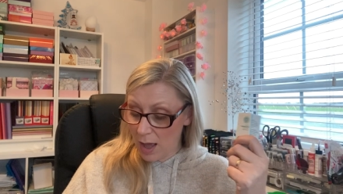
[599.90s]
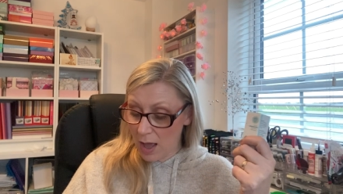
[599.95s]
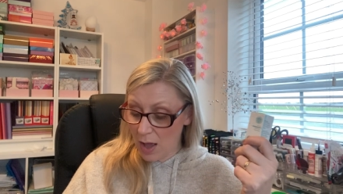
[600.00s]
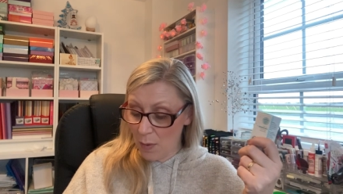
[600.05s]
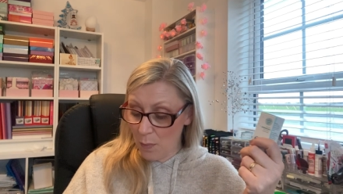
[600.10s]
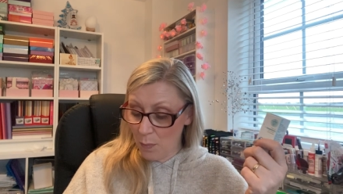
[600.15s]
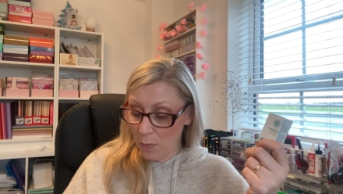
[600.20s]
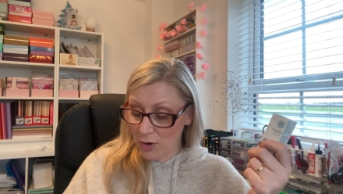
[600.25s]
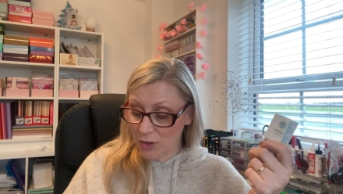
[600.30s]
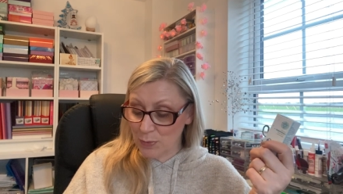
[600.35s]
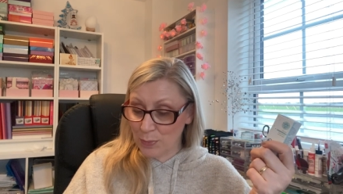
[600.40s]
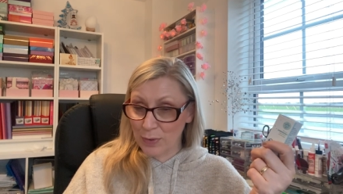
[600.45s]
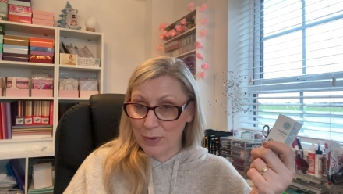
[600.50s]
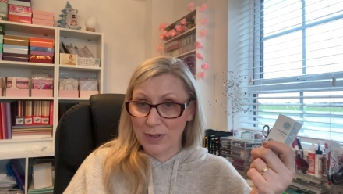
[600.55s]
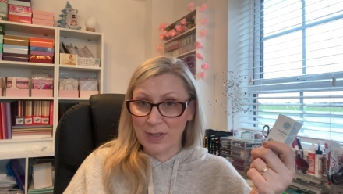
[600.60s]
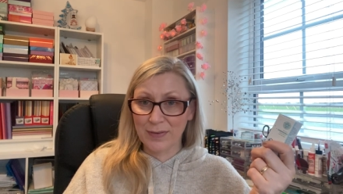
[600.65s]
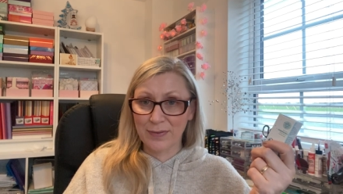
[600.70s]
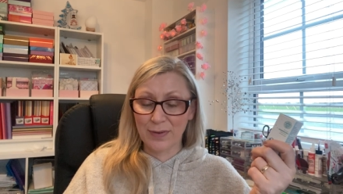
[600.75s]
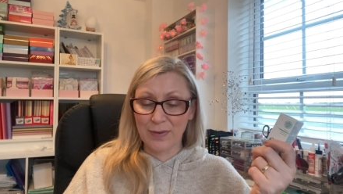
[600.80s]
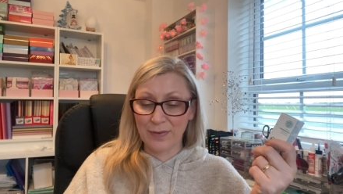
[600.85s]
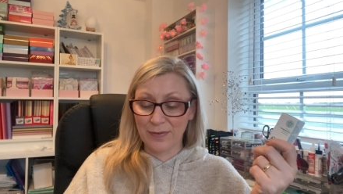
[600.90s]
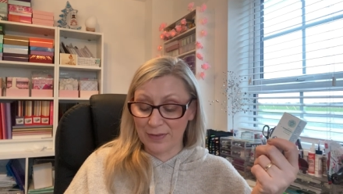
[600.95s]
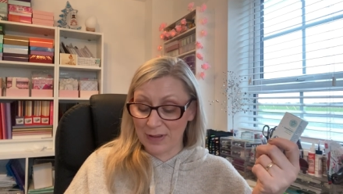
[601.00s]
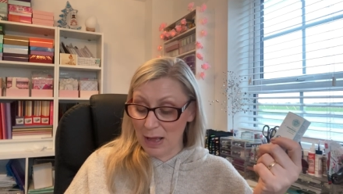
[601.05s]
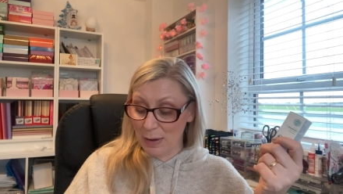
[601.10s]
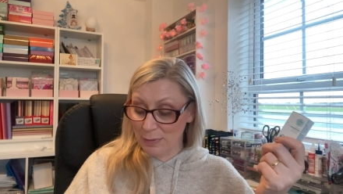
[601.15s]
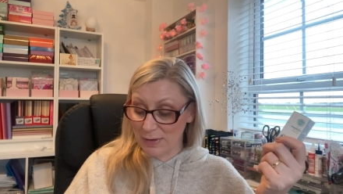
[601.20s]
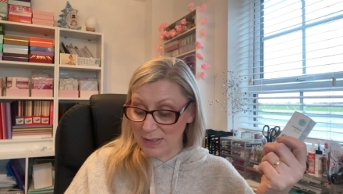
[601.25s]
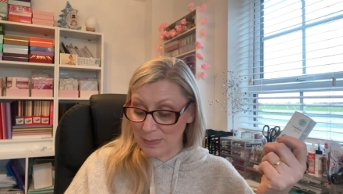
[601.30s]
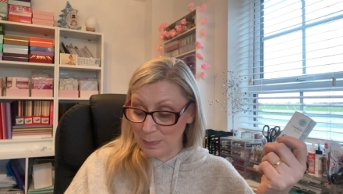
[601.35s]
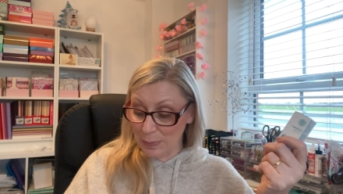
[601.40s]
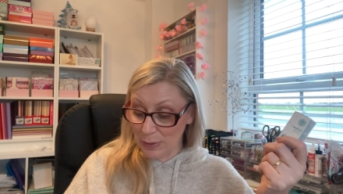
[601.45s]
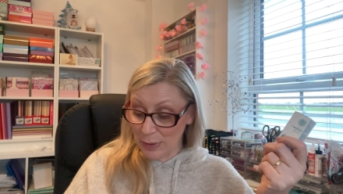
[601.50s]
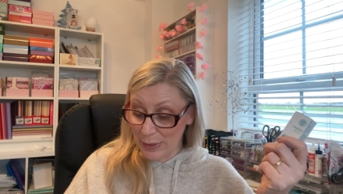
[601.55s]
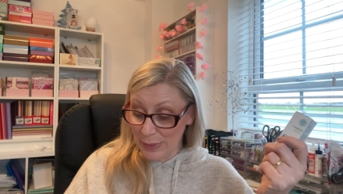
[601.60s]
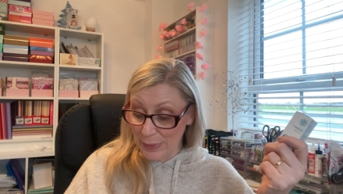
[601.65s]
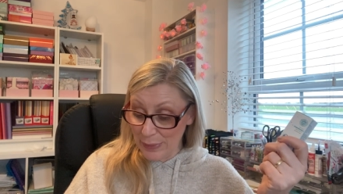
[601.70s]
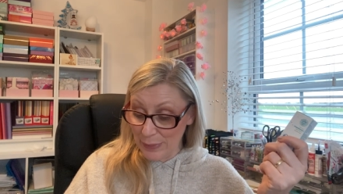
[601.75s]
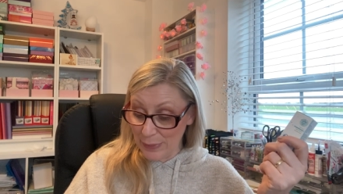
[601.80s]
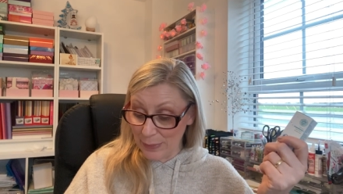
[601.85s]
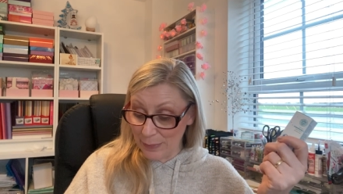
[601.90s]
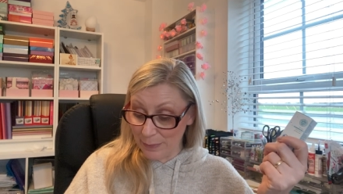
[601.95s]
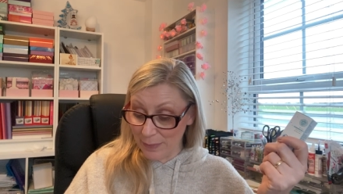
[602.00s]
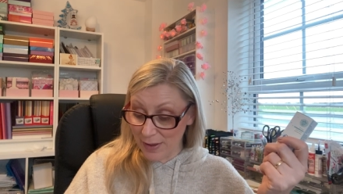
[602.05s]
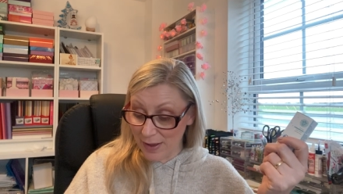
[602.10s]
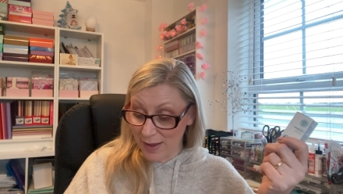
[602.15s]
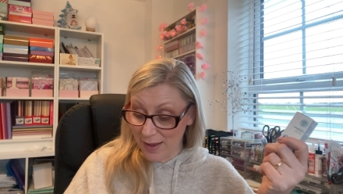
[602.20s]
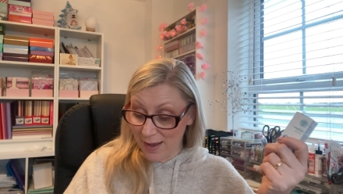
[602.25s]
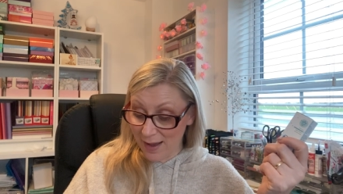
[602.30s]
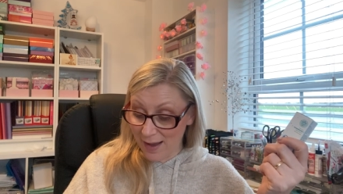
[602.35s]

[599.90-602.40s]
and watch beautiful flowers bloom.